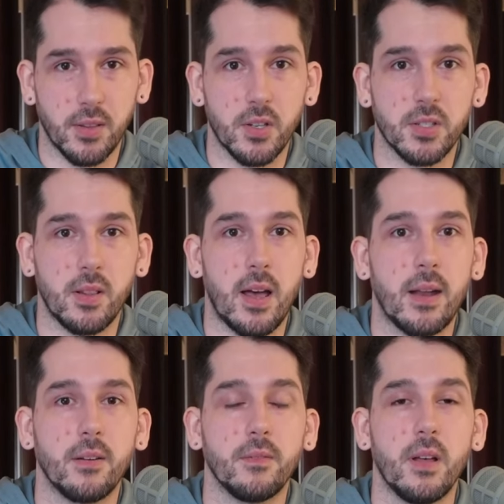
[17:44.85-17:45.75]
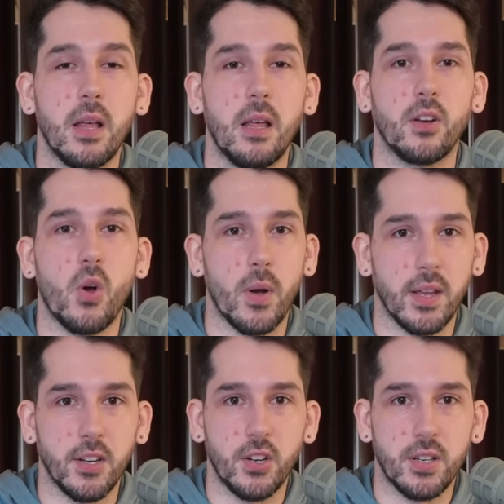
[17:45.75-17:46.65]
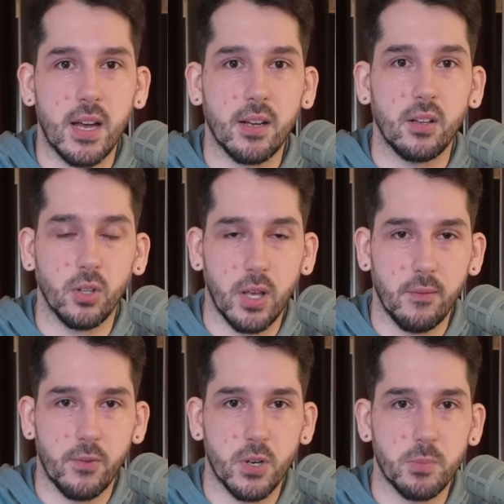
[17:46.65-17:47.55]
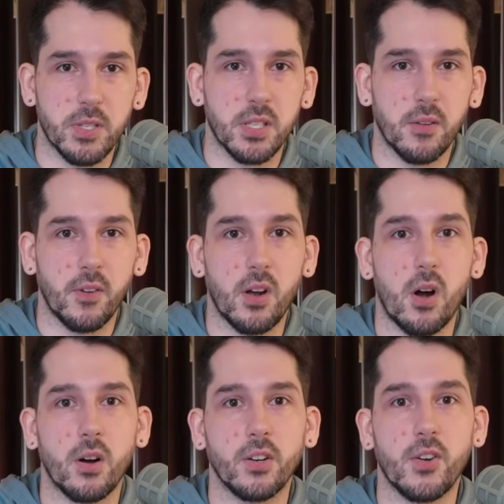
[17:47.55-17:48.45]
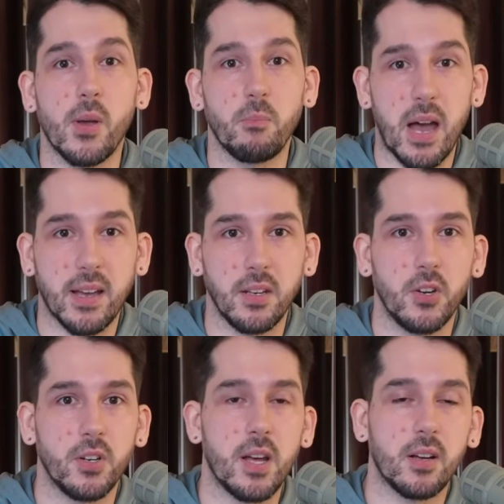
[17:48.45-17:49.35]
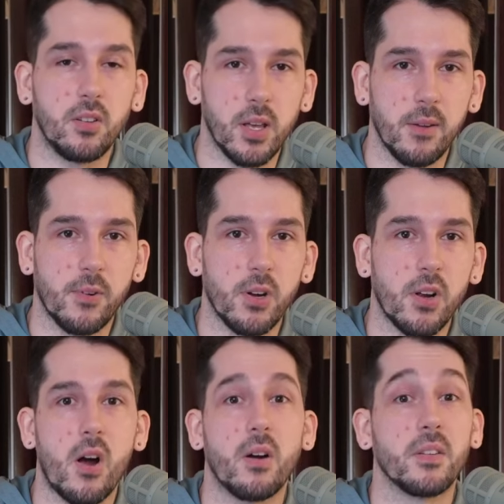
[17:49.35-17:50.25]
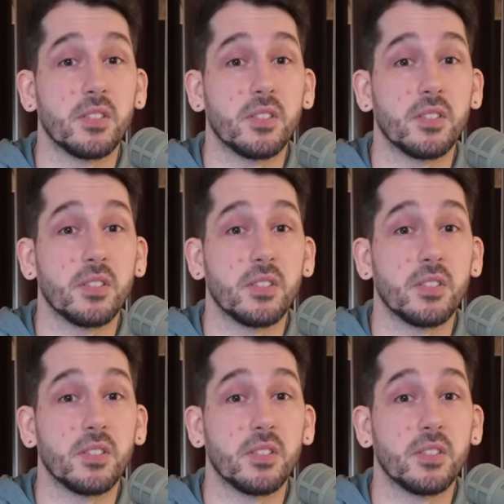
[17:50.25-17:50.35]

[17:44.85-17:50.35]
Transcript: There's a lot of going into your deck, looking for a specific card, going back into your deck, looking for your card.